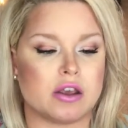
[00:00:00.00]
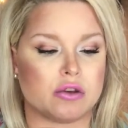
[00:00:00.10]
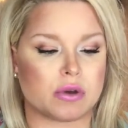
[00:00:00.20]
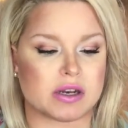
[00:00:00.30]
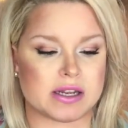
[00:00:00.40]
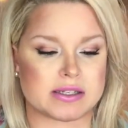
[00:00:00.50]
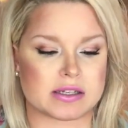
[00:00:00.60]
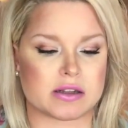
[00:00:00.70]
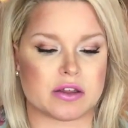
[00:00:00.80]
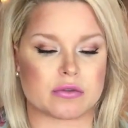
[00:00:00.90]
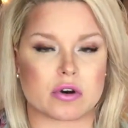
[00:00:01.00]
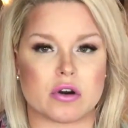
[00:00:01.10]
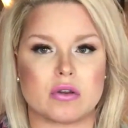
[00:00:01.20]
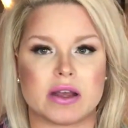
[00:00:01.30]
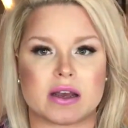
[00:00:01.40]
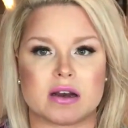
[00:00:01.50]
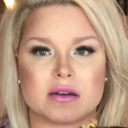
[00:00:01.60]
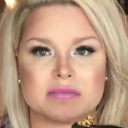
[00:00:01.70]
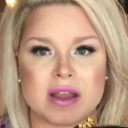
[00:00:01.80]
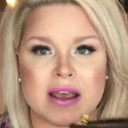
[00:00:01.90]
You could easily throw like a
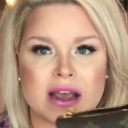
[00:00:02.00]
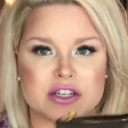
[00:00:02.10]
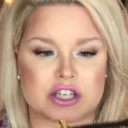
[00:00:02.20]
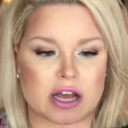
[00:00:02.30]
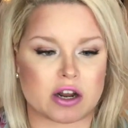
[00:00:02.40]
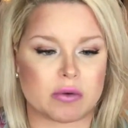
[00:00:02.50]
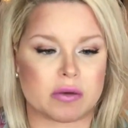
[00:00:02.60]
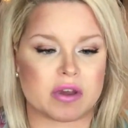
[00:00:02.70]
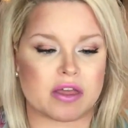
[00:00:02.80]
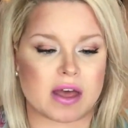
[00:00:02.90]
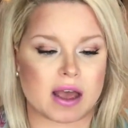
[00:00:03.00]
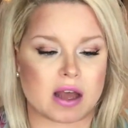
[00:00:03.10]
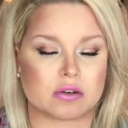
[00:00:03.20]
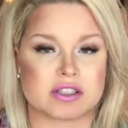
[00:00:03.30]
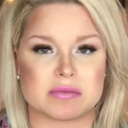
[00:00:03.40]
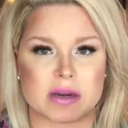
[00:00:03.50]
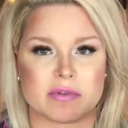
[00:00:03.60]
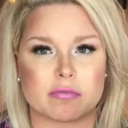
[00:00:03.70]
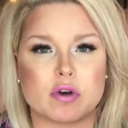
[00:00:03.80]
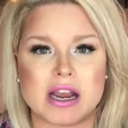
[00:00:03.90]
um, a shadow in with that or some type
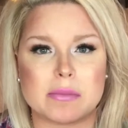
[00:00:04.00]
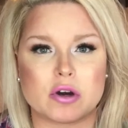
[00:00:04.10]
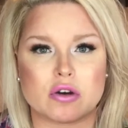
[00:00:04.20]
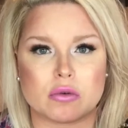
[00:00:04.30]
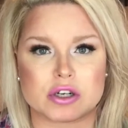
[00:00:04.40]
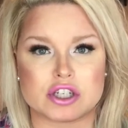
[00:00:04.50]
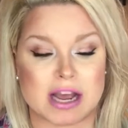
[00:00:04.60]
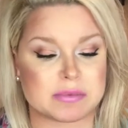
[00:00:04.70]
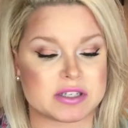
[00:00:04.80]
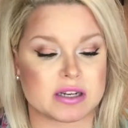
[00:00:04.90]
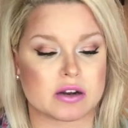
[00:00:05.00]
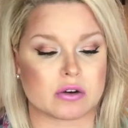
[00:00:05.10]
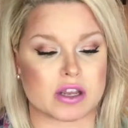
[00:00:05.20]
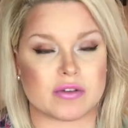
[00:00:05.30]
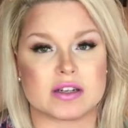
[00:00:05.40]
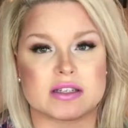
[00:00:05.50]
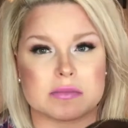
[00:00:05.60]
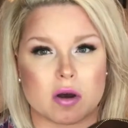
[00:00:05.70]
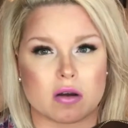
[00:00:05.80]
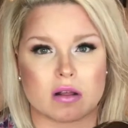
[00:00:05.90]
of primer or a chapstick or even a
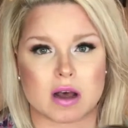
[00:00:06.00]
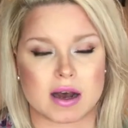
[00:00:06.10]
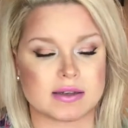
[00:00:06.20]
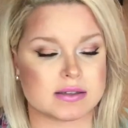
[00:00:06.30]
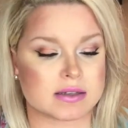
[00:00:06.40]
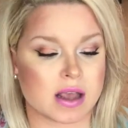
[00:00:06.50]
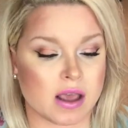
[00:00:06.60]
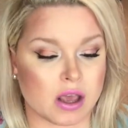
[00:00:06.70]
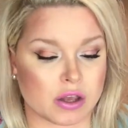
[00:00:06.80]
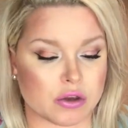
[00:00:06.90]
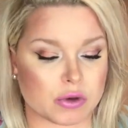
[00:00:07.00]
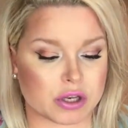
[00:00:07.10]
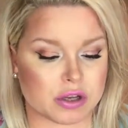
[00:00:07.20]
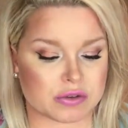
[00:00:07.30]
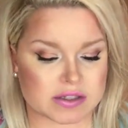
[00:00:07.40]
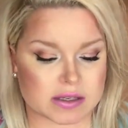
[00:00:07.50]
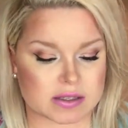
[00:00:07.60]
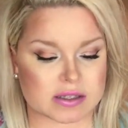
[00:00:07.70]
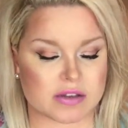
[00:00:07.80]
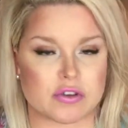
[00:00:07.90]
small gloss. You could use
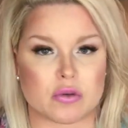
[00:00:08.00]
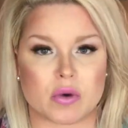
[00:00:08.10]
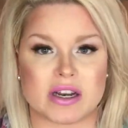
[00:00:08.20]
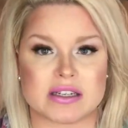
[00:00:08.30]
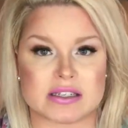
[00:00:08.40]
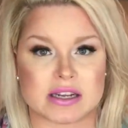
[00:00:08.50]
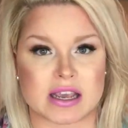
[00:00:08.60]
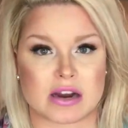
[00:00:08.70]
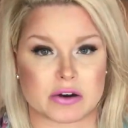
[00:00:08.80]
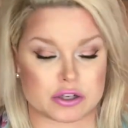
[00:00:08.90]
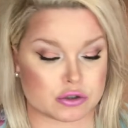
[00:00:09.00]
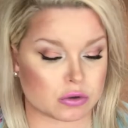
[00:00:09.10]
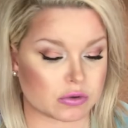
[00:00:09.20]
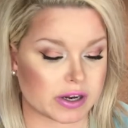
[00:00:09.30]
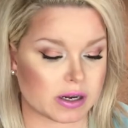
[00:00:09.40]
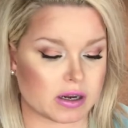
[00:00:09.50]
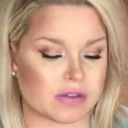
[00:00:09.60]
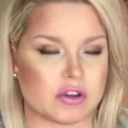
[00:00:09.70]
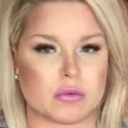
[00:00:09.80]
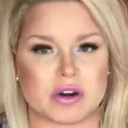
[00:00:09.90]
this if you wanted to carry jewelry in it,
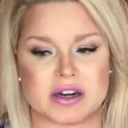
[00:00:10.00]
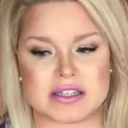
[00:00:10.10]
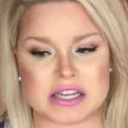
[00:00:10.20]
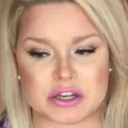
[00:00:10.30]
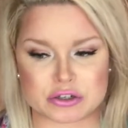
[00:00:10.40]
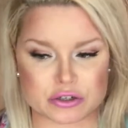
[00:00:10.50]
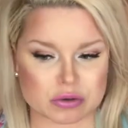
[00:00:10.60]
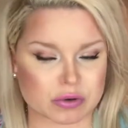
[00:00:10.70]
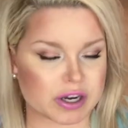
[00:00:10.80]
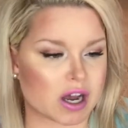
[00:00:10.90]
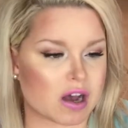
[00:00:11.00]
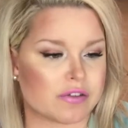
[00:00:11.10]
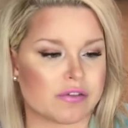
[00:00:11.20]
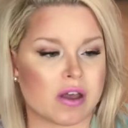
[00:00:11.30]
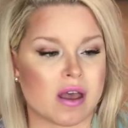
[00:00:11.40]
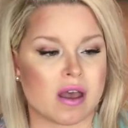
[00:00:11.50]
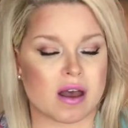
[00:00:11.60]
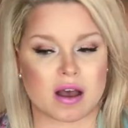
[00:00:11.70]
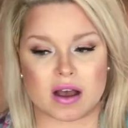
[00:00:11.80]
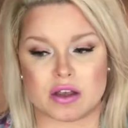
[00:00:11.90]
if you wanted to take your jewelry off.
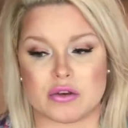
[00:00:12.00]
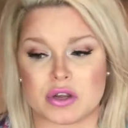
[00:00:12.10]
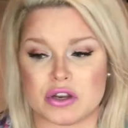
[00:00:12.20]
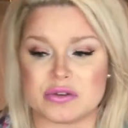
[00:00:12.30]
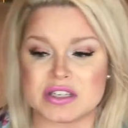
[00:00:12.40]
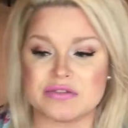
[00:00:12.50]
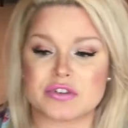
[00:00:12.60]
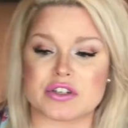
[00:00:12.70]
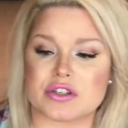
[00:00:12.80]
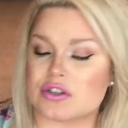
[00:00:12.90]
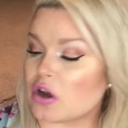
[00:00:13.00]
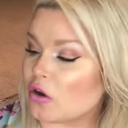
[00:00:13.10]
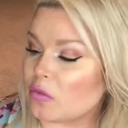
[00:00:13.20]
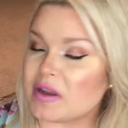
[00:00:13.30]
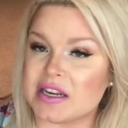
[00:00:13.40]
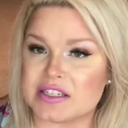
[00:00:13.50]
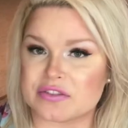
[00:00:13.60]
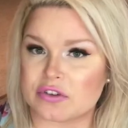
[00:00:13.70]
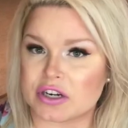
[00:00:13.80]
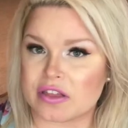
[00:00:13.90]
Uh, you can use it for so many
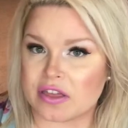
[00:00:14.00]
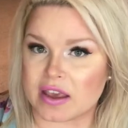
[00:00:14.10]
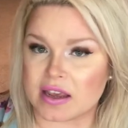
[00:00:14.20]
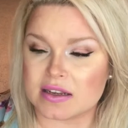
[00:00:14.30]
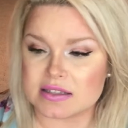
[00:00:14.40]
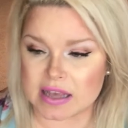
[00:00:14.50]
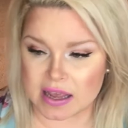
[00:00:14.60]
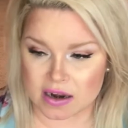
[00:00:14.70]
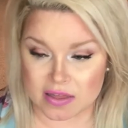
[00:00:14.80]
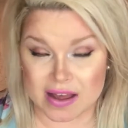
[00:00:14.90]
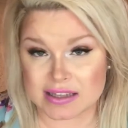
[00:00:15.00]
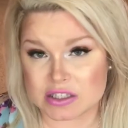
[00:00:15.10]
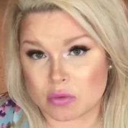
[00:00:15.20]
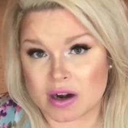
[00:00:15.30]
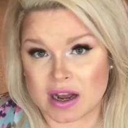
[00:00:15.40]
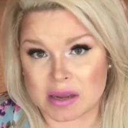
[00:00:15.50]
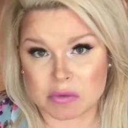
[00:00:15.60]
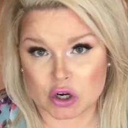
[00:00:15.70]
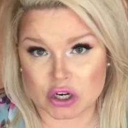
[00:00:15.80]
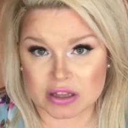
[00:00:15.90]
different things and that's what
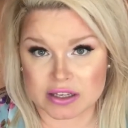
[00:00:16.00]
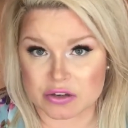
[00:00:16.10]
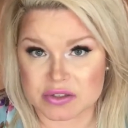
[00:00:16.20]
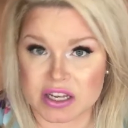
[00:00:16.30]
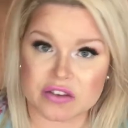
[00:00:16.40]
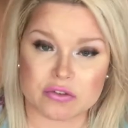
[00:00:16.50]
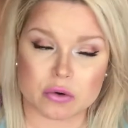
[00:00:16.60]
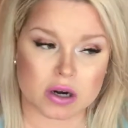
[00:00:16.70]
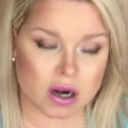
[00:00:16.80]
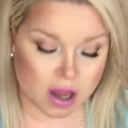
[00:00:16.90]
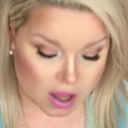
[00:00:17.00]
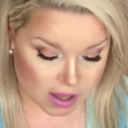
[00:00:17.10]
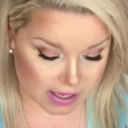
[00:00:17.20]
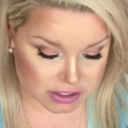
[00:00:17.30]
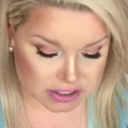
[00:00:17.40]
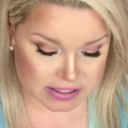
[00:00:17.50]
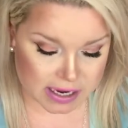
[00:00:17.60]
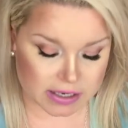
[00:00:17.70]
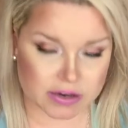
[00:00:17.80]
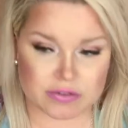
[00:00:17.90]
I'm currently using it for. It's just
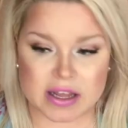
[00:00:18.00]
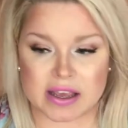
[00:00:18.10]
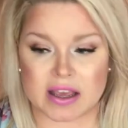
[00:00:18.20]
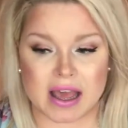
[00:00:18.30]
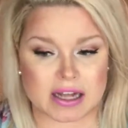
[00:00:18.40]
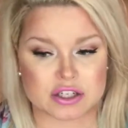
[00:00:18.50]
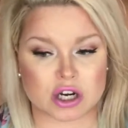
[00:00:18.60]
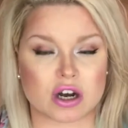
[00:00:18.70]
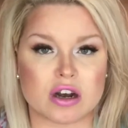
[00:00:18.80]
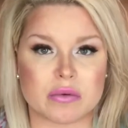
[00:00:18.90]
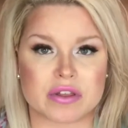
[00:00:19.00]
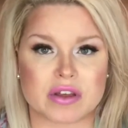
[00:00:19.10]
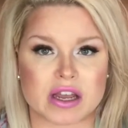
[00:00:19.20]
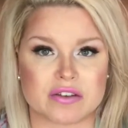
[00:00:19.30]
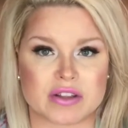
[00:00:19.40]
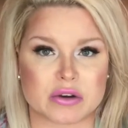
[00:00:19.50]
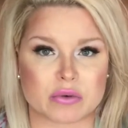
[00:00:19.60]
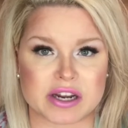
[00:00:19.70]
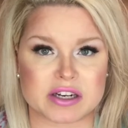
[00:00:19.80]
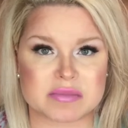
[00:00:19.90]
kind of like a catch-all with kind of like
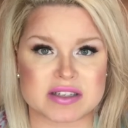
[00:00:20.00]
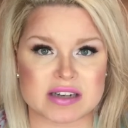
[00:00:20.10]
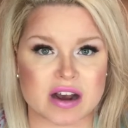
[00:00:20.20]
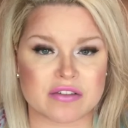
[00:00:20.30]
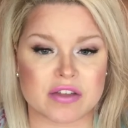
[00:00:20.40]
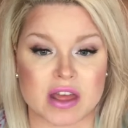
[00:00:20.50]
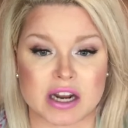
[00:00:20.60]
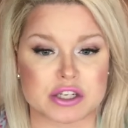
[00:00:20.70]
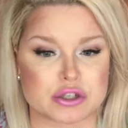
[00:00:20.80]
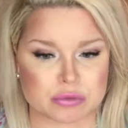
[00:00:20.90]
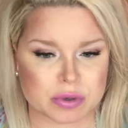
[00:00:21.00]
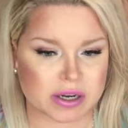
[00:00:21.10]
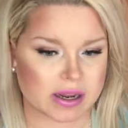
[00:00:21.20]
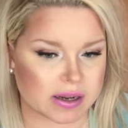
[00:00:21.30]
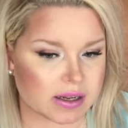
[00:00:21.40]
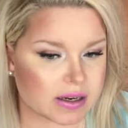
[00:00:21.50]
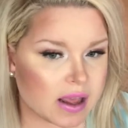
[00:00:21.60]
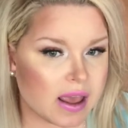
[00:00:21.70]
random stuff that I do put in it.